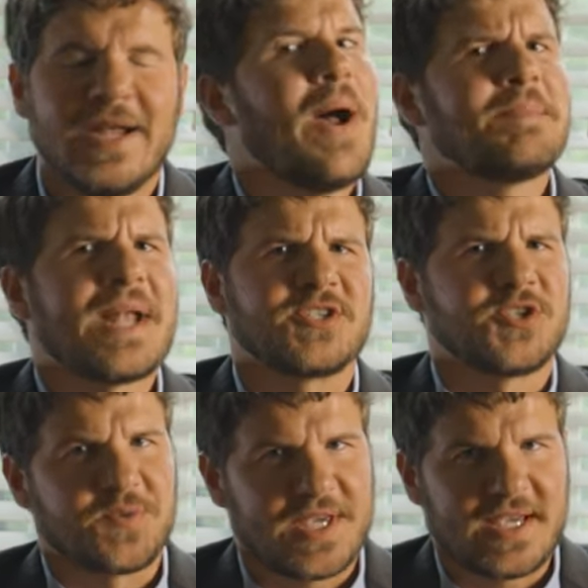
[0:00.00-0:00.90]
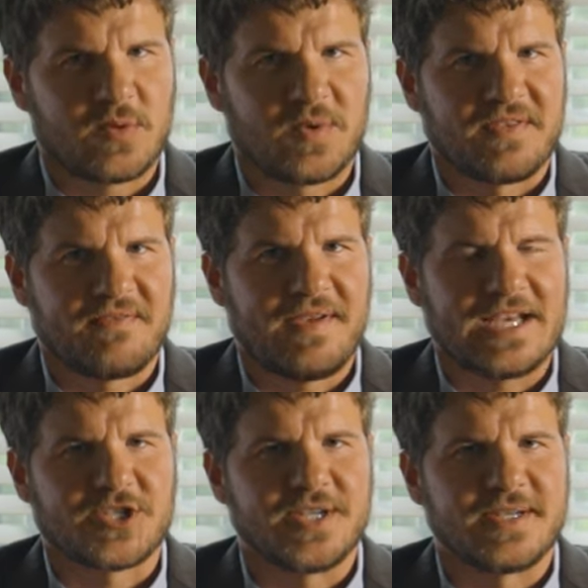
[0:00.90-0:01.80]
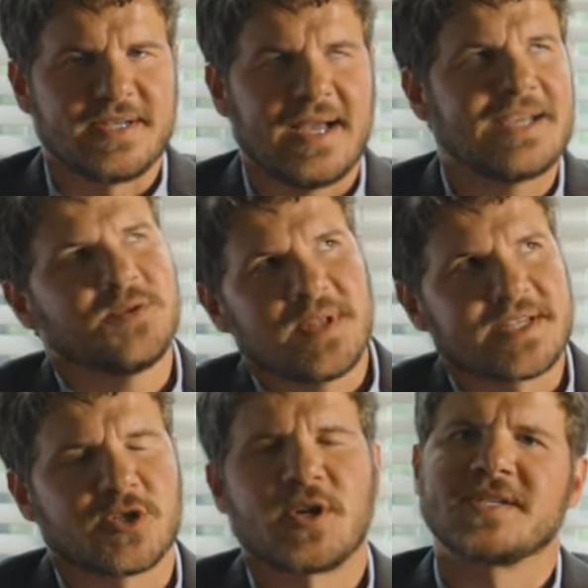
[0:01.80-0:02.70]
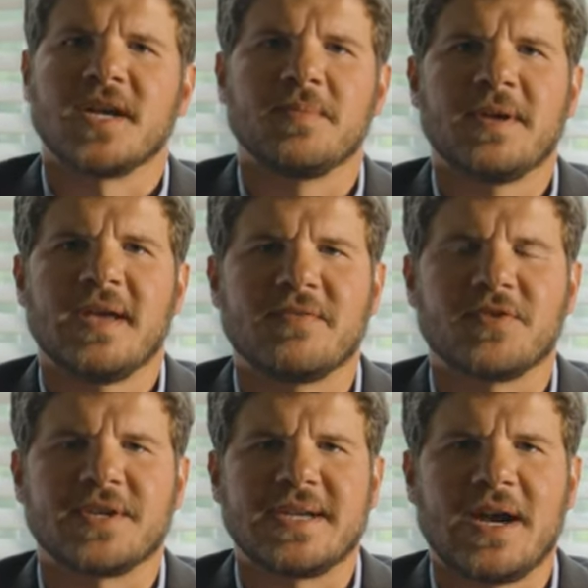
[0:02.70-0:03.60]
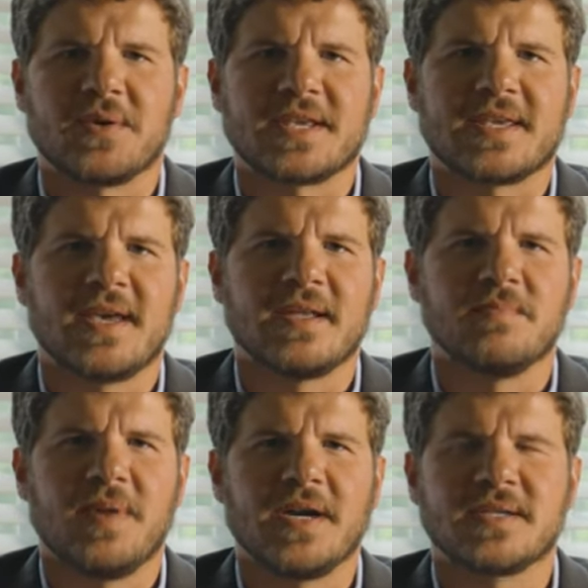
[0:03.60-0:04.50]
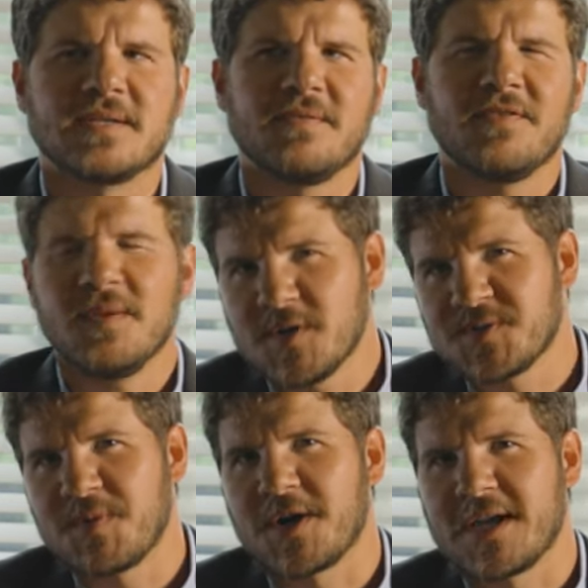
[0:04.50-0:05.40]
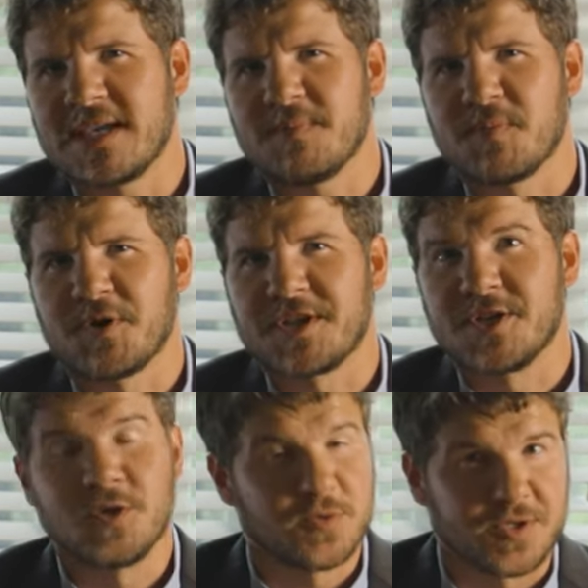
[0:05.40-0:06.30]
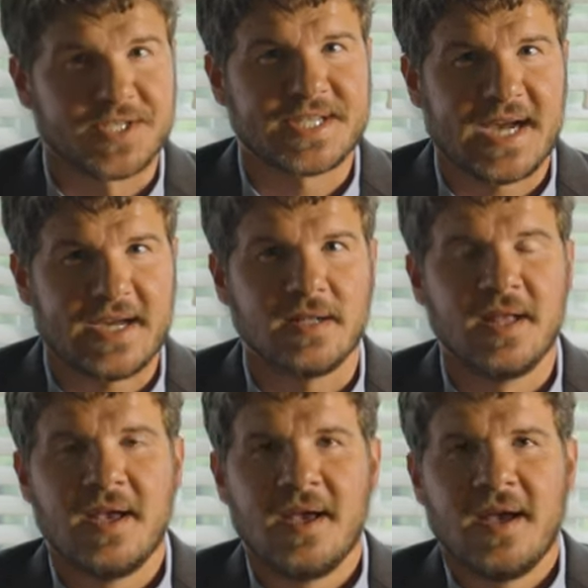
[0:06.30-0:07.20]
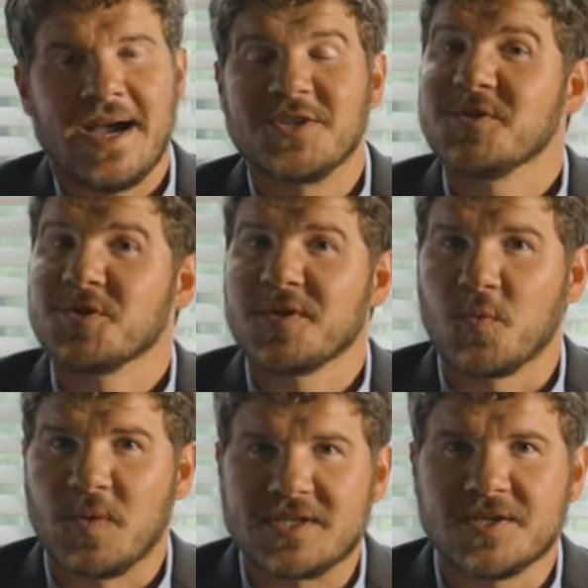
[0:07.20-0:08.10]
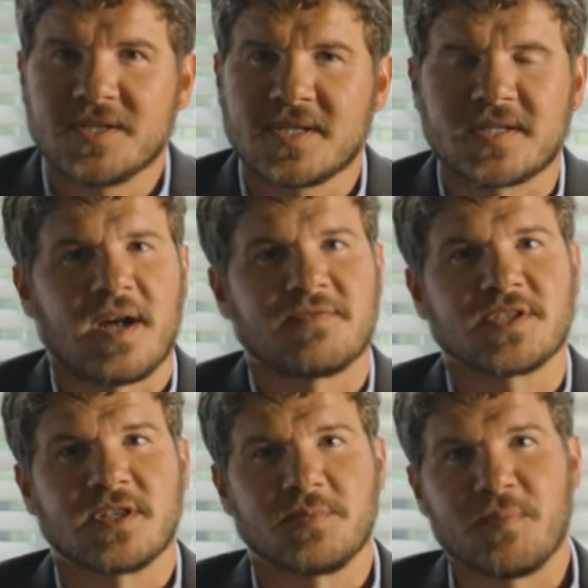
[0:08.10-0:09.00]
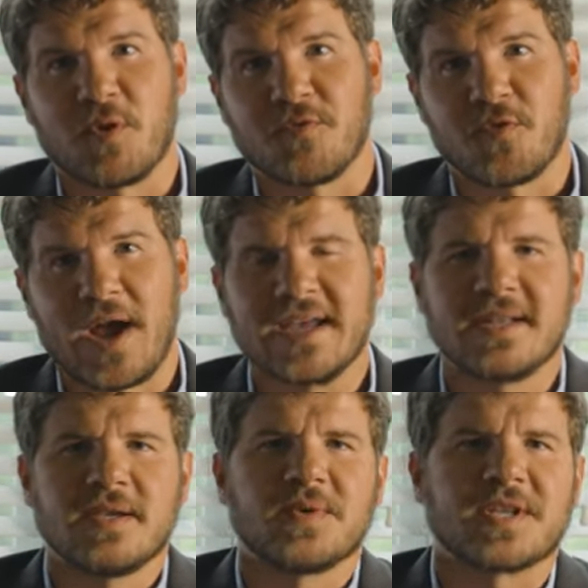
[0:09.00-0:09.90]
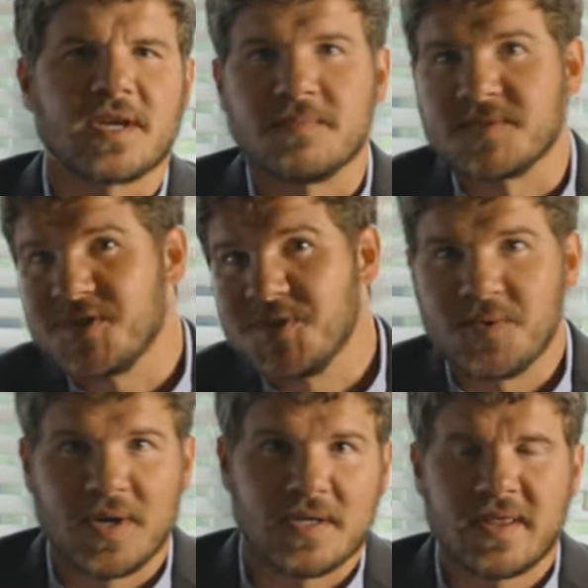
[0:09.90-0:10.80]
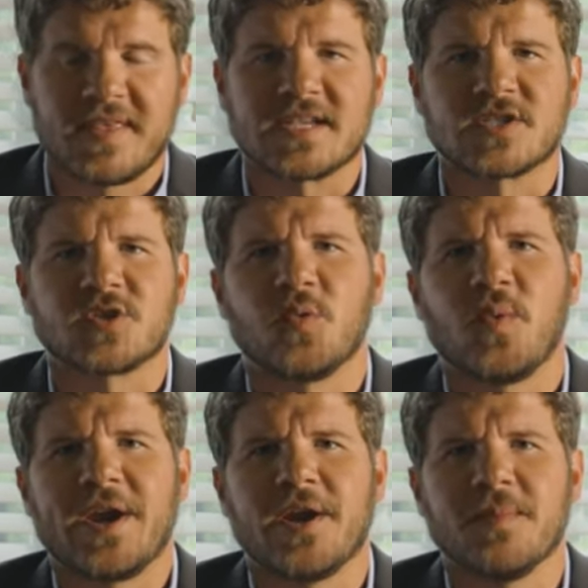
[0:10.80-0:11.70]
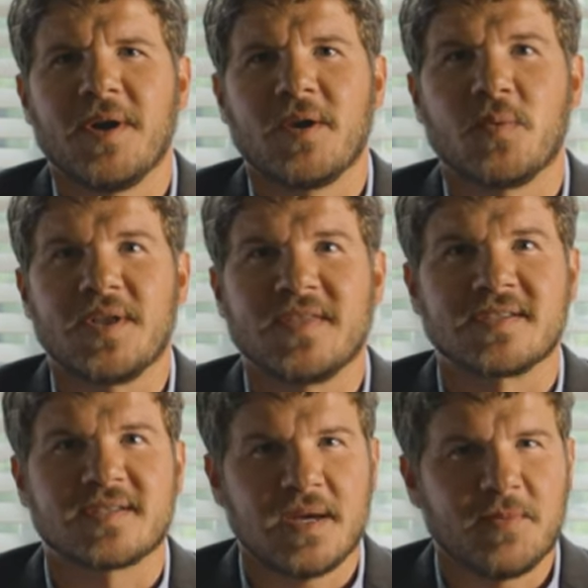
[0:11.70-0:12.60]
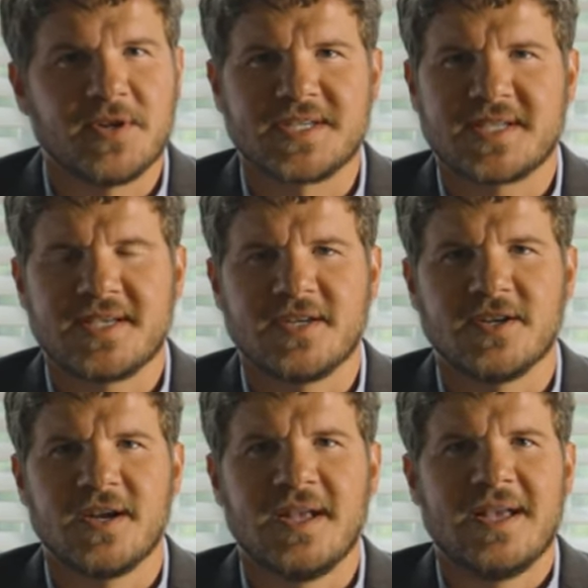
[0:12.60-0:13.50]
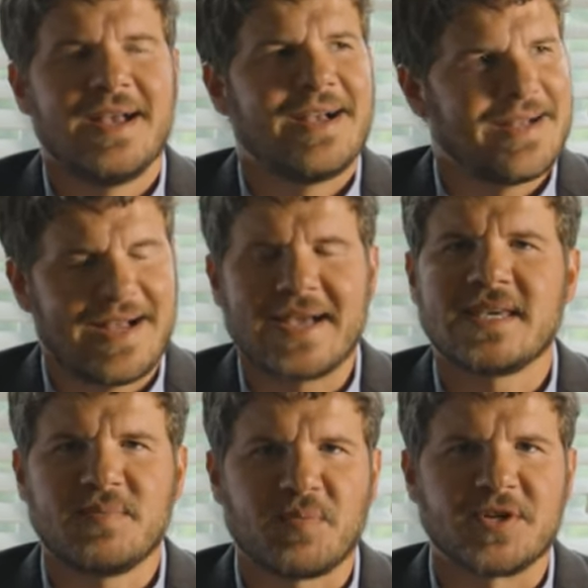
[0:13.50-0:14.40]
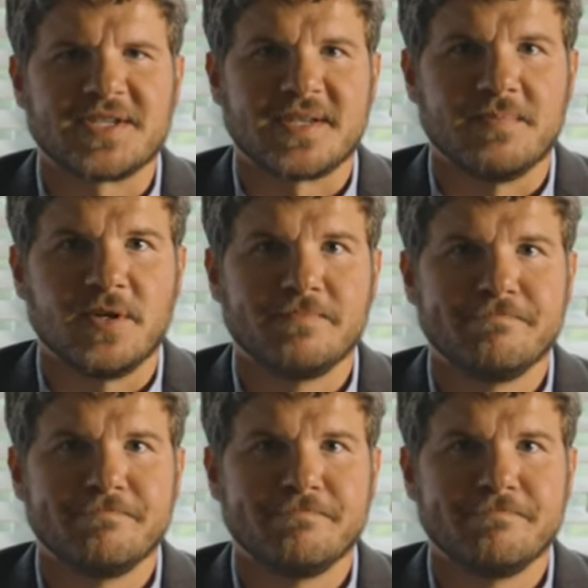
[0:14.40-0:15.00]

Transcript: Now, I'm not too keen with fashion. I do like to dress up every now and again, but for the most part, I keep a pretty neutral style. I do enjoy the winters because it offers a little bit more variety when it comes to things to wear, but when the summer is here, I keep it pretty simple.